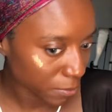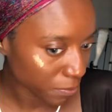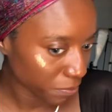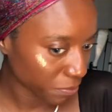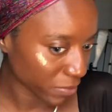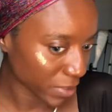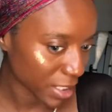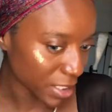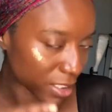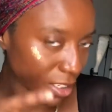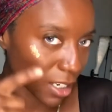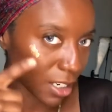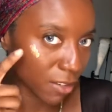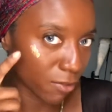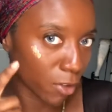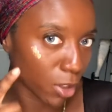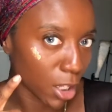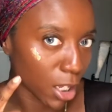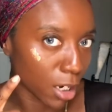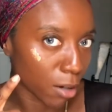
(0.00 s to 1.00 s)
that's kind of a
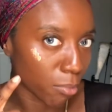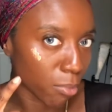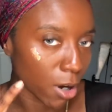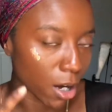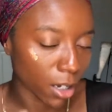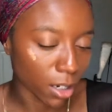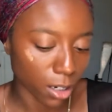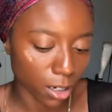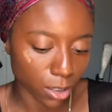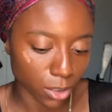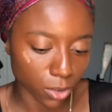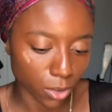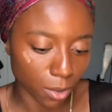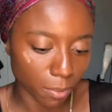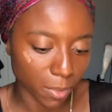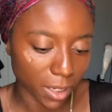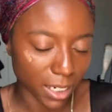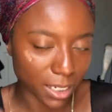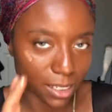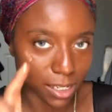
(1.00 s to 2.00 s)
lot of product, so I'm
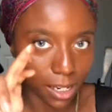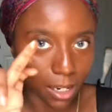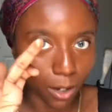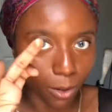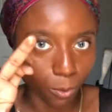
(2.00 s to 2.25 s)
gonna take